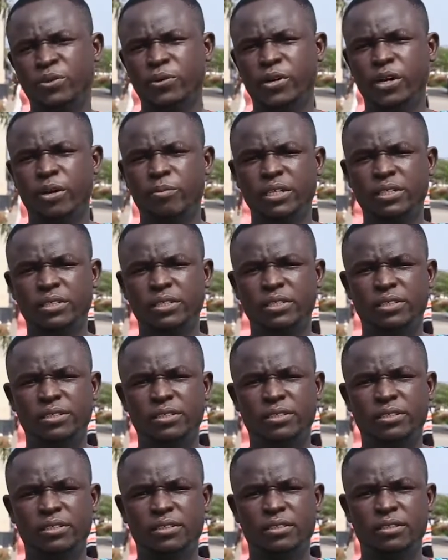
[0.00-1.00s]
Raymond.
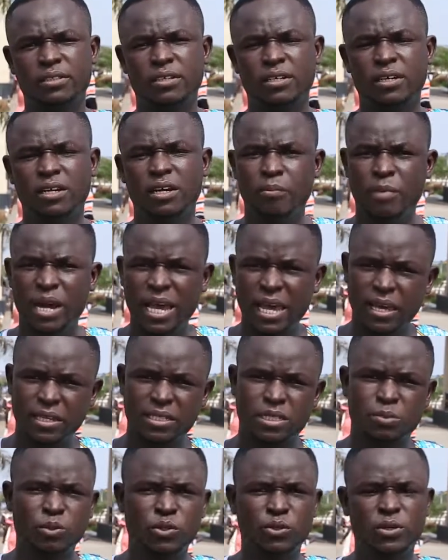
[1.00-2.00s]
My
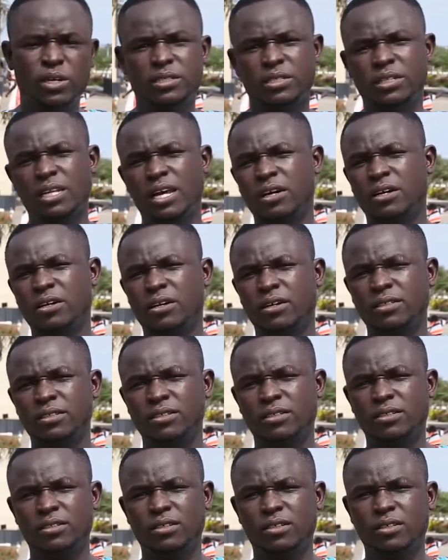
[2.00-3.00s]
experience in Akron
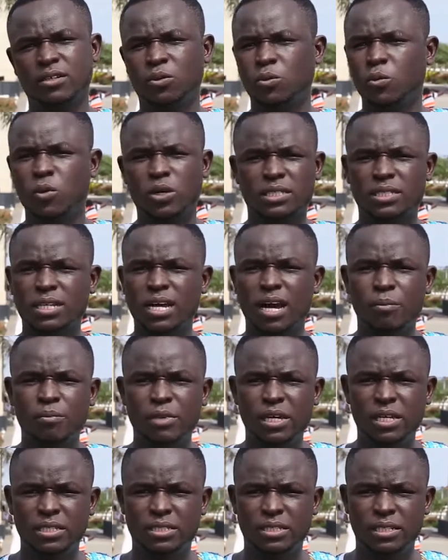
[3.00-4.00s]
was
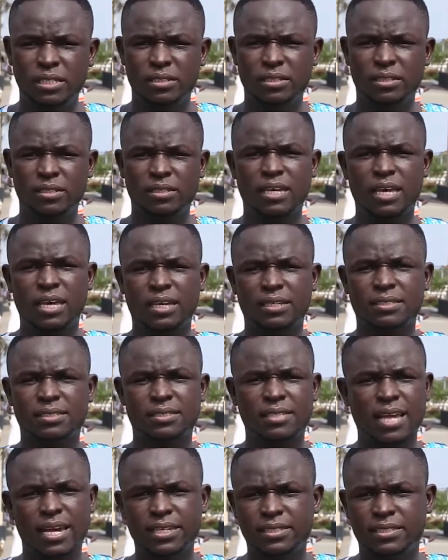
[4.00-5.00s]
amazing,
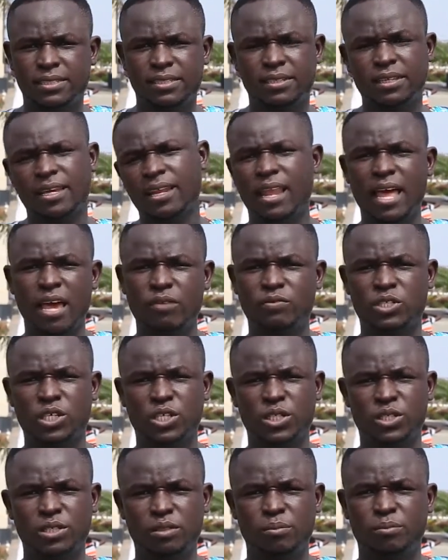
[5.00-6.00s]
exciting, and
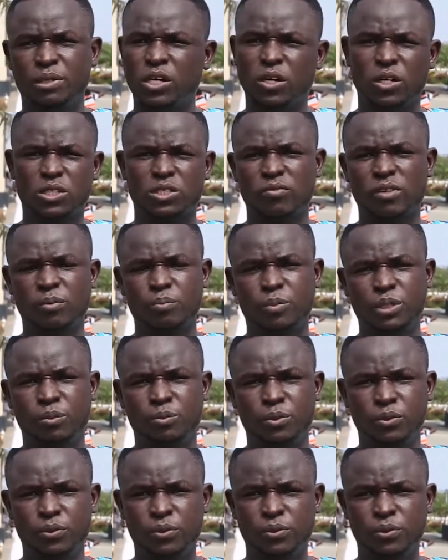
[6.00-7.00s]
life-changing because of the
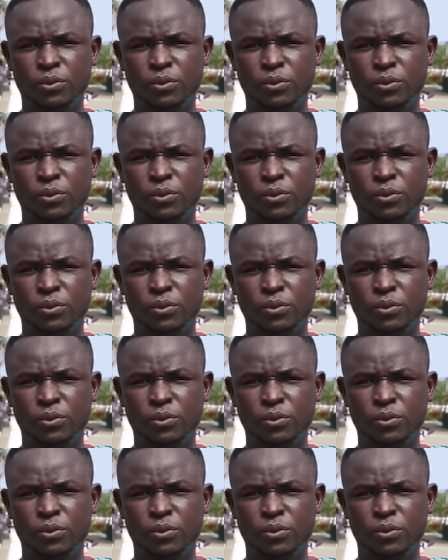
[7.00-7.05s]
people.